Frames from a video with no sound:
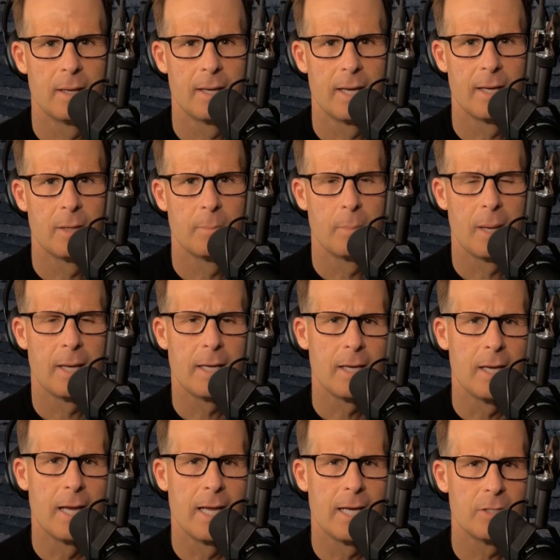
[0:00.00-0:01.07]

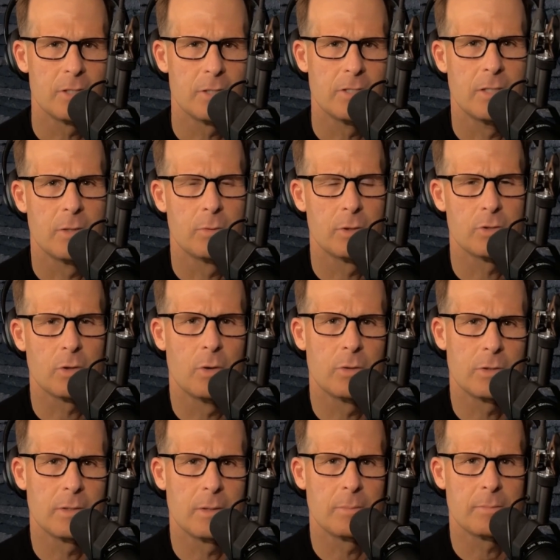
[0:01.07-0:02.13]
Independent agency
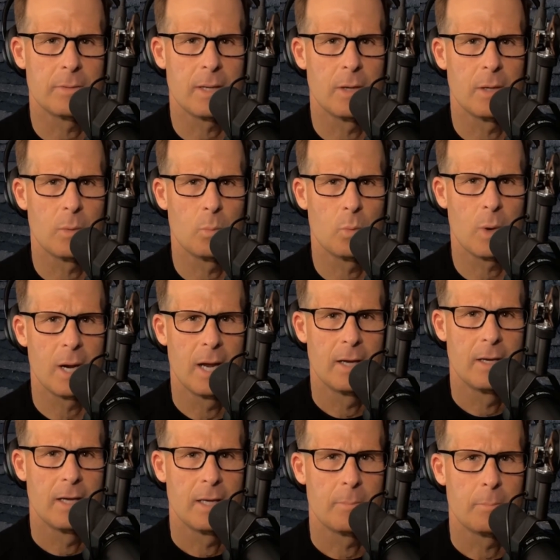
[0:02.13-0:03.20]
results vary
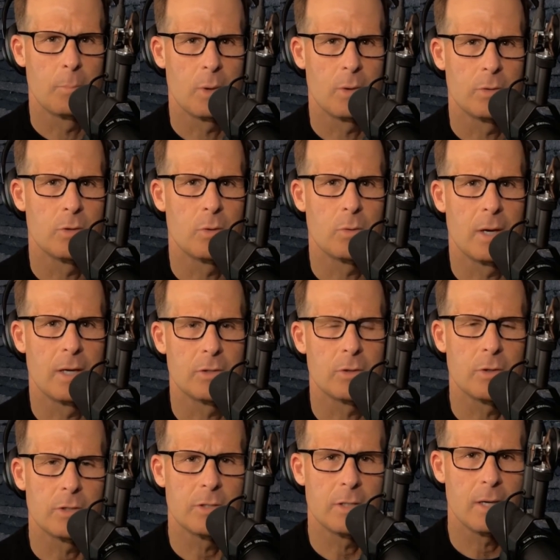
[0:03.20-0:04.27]
widely in both
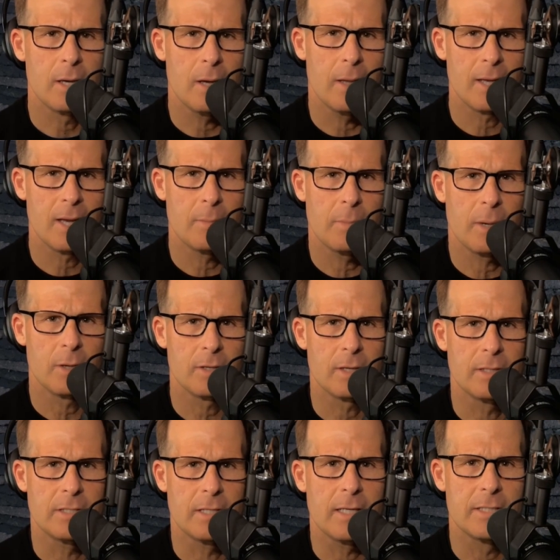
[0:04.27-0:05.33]
directions. That
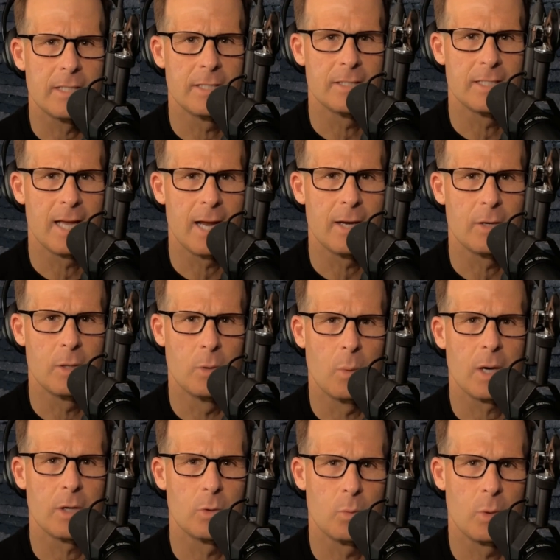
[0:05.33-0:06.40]
variance is exactly
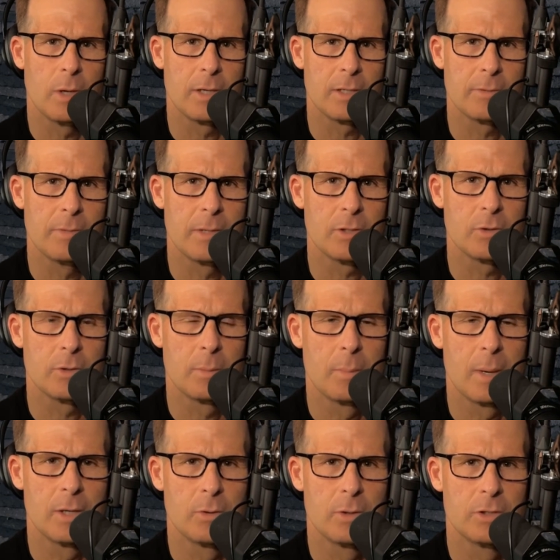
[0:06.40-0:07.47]
why you want to configure the
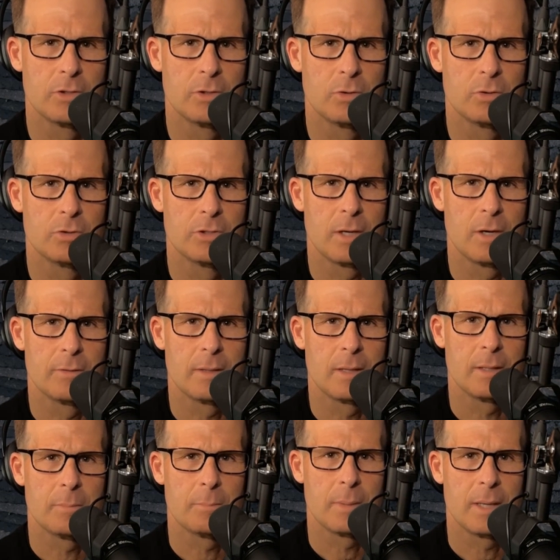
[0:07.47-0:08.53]
migration yourself,
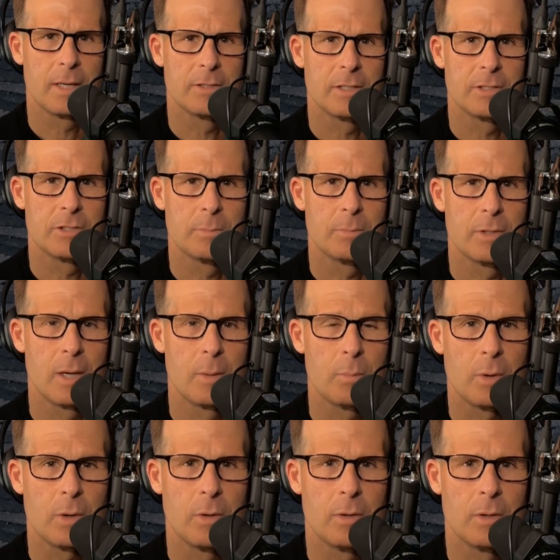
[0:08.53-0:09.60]
because in
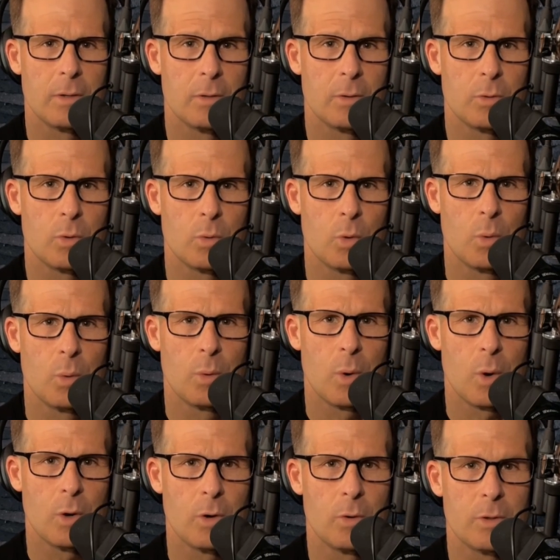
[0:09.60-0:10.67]
September, Google
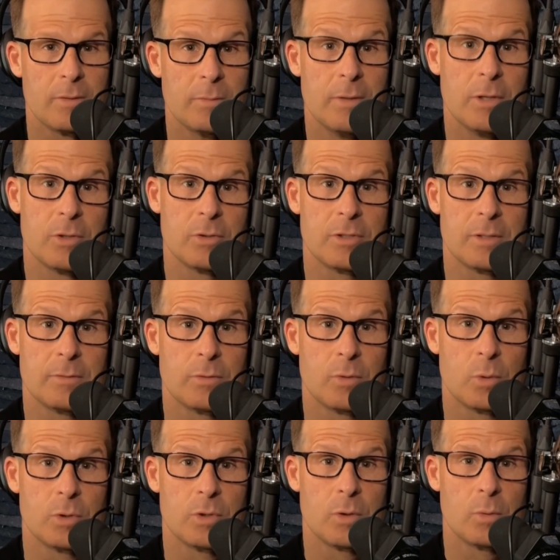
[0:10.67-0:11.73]
auto-configures it
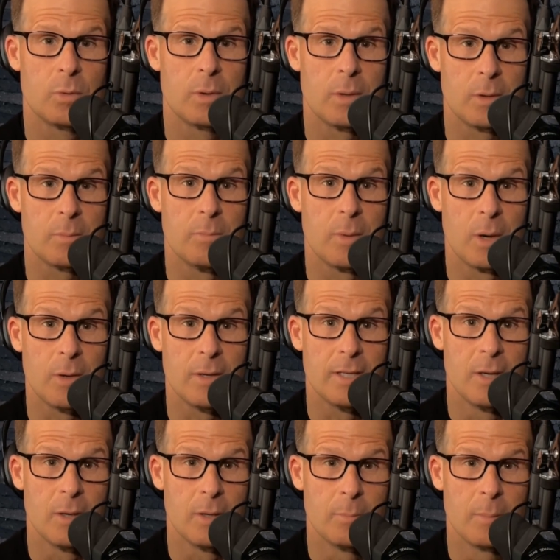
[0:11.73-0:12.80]
for you.
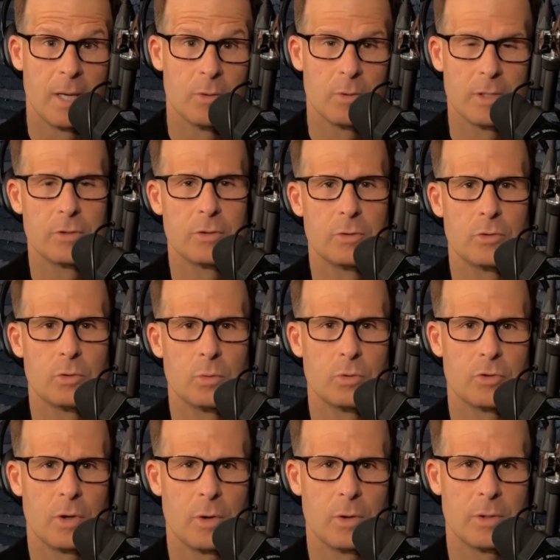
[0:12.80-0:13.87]
Voluntary migration
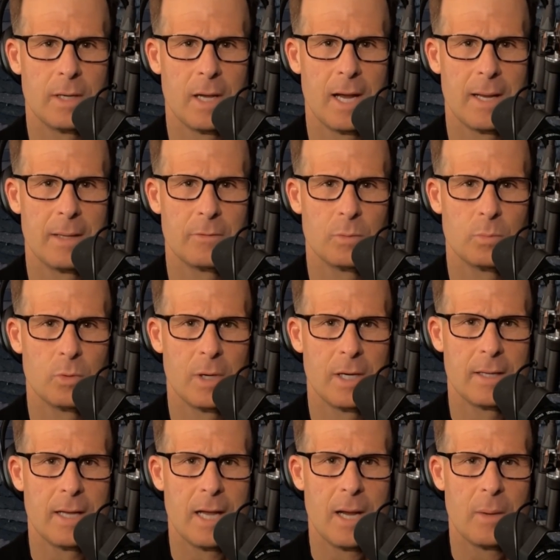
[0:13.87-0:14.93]
tools are live
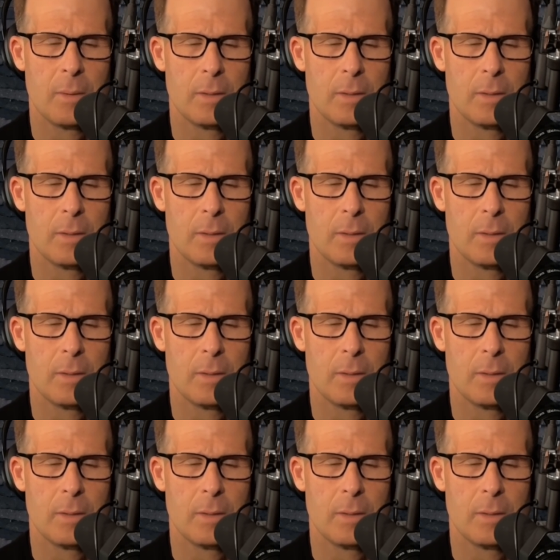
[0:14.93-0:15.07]
right now.